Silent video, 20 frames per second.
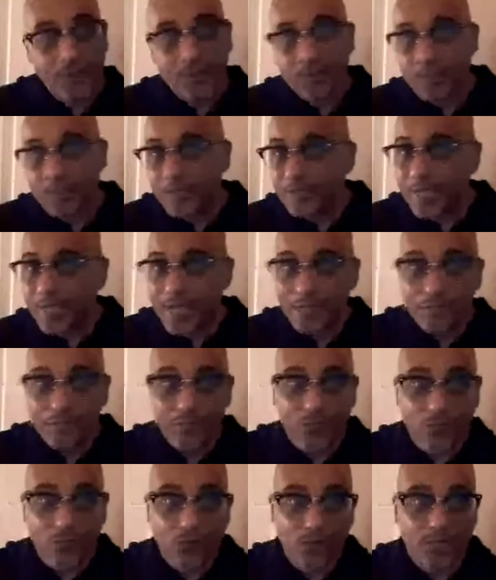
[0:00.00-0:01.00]
Let that
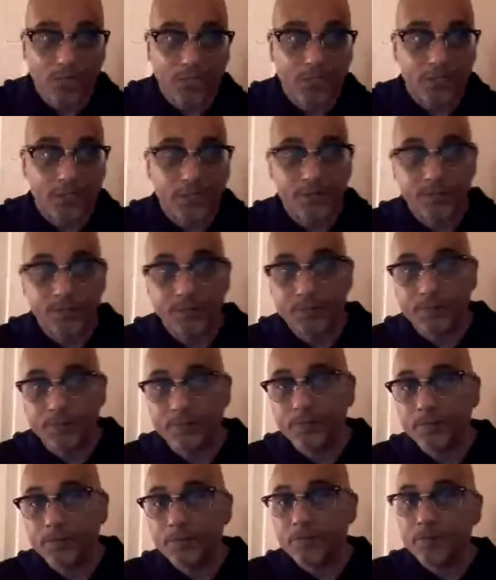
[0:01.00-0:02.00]
flourish.
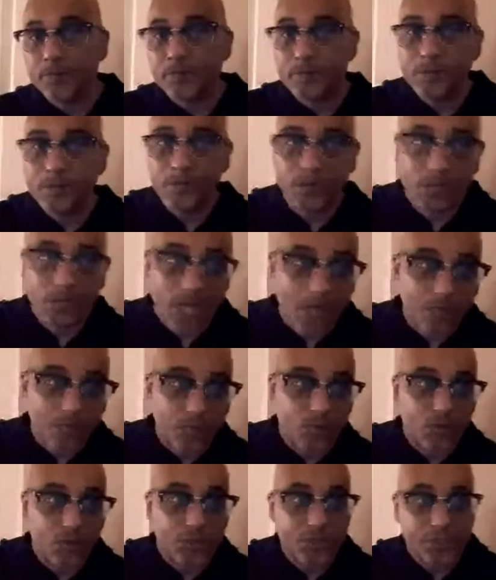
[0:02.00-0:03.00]
Stop
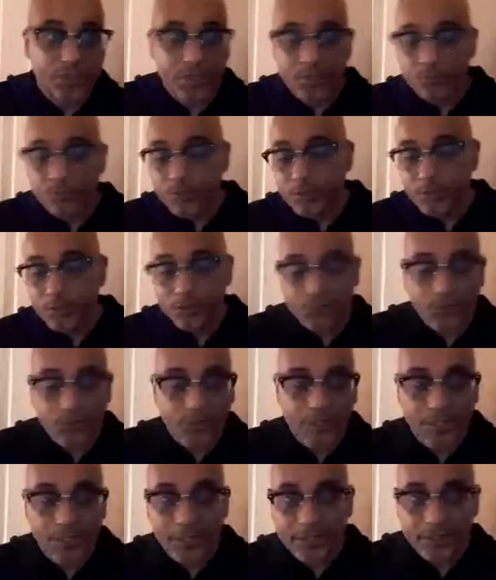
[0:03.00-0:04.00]
bullshitting with your
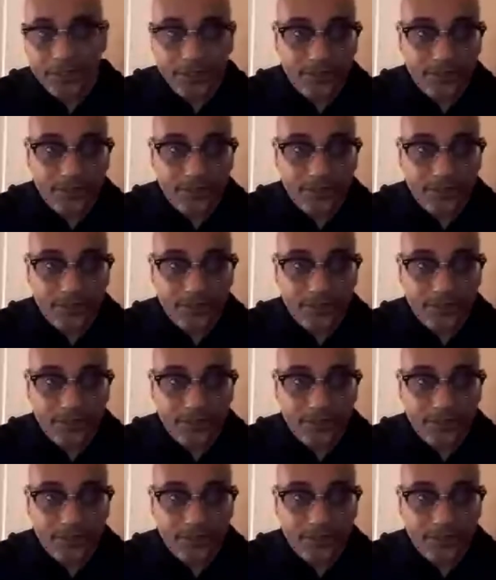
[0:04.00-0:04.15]
friends.